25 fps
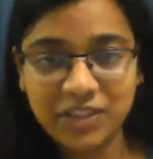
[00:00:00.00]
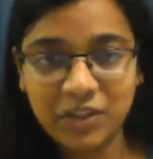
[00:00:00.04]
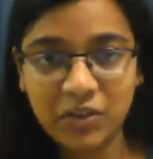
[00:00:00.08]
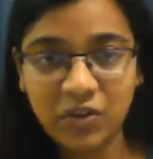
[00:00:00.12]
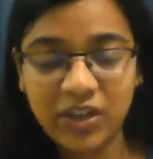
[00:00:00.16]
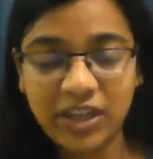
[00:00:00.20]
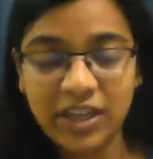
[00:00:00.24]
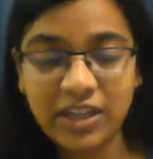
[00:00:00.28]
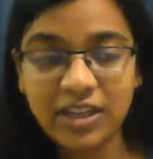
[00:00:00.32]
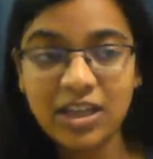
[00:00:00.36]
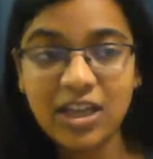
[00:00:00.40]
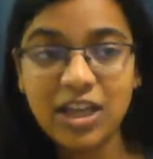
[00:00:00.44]

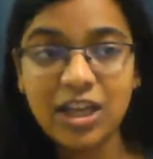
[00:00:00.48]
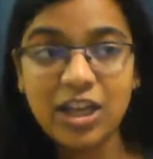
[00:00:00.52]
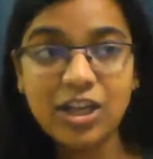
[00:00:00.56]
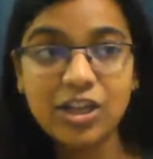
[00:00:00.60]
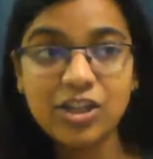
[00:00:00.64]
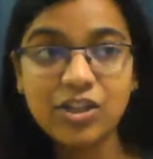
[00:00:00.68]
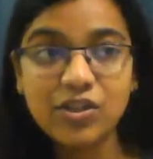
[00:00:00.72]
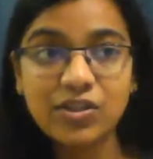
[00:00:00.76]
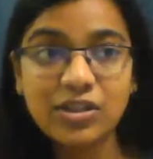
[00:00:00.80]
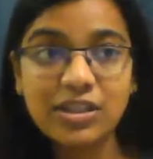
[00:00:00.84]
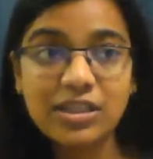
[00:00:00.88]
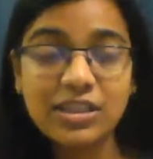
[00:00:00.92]
Okay,
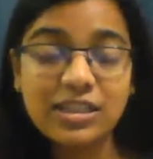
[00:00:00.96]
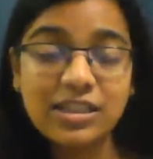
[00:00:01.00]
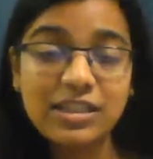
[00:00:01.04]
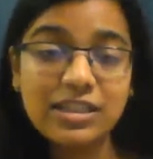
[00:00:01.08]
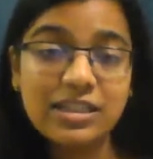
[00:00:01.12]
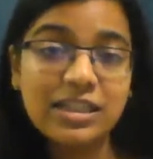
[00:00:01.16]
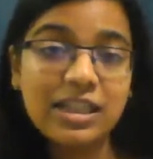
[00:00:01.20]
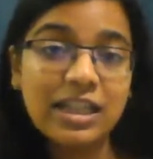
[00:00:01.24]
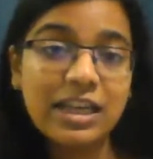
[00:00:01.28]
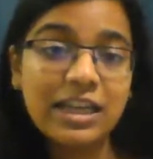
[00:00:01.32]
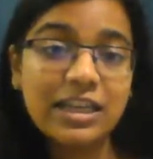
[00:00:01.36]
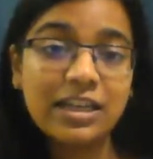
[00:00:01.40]
so this
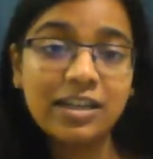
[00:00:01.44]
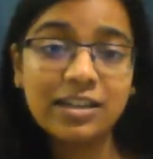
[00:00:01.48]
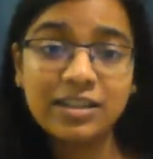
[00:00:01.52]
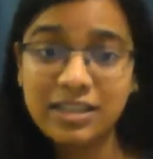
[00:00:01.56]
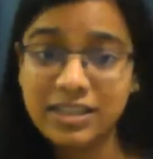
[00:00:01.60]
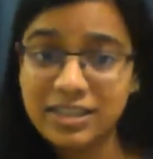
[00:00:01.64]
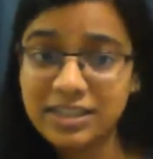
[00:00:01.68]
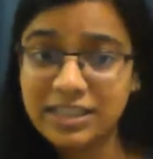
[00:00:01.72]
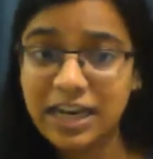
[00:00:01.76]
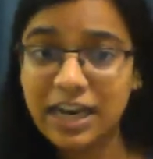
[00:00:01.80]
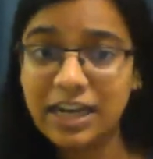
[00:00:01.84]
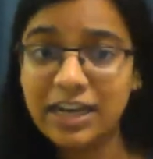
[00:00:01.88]
is like
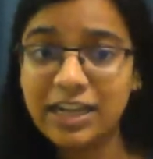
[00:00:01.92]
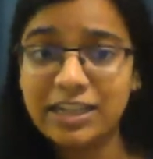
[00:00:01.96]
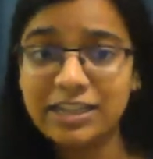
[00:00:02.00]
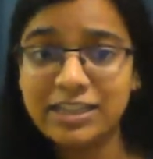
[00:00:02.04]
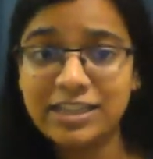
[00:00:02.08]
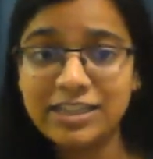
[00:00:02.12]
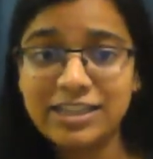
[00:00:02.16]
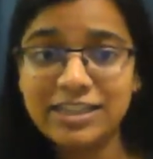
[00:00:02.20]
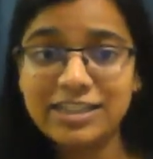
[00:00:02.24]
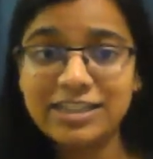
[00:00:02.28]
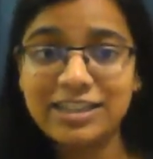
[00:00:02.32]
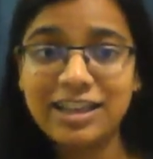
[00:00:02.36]
understanding,
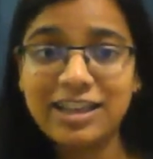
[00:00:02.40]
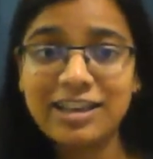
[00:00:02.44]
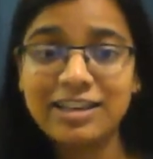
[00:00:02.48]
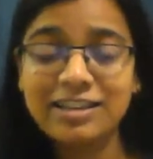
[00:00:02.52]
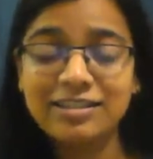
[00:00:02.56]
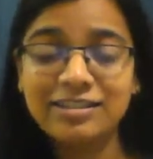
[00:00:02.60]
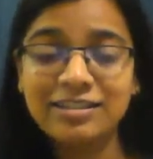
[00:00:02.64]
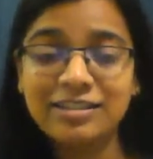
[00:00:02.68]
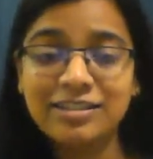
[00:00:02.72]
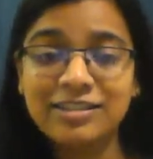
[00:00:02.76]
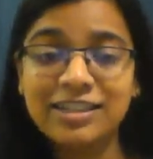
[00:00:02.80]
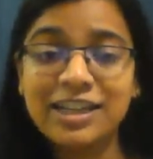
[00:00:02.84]
this is
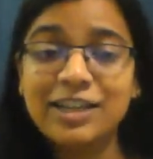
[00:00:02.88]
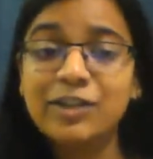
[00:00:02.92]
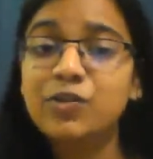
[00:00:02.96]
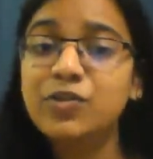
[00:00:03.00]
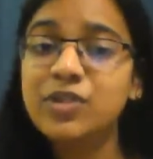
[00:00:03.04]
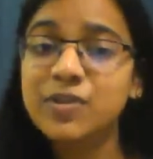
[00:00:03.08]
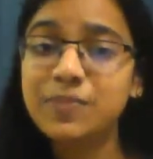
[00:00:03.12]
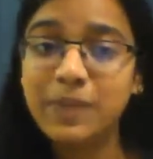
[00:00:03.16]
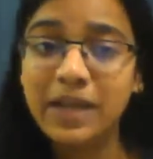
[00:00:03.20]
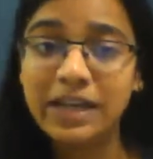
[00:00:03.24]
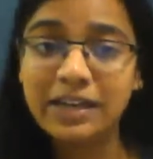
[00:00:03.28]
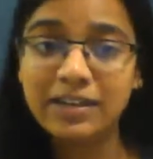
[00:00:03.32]
like
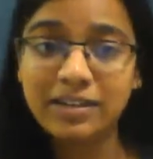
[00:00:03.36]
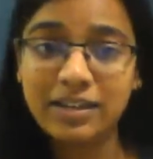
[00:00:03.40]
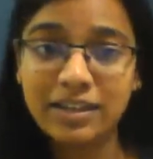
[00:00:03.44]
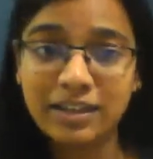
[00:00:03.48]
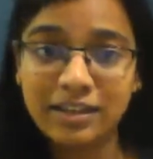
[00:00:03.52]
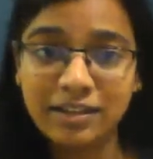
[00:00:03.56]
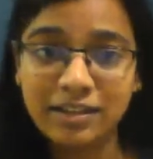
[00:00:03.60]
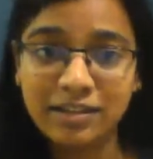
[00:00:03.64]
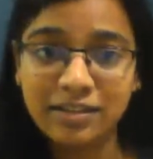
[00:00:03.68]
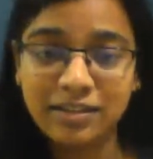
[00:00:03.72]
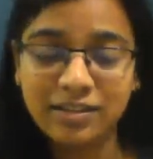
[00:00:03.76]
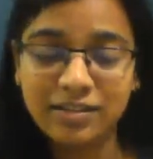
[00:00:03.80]

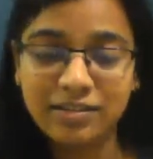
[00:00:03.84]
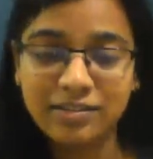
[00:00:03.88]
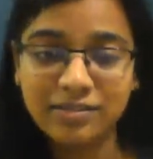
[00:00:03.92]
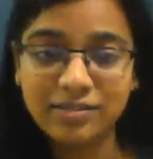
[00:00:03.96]
retrospecting,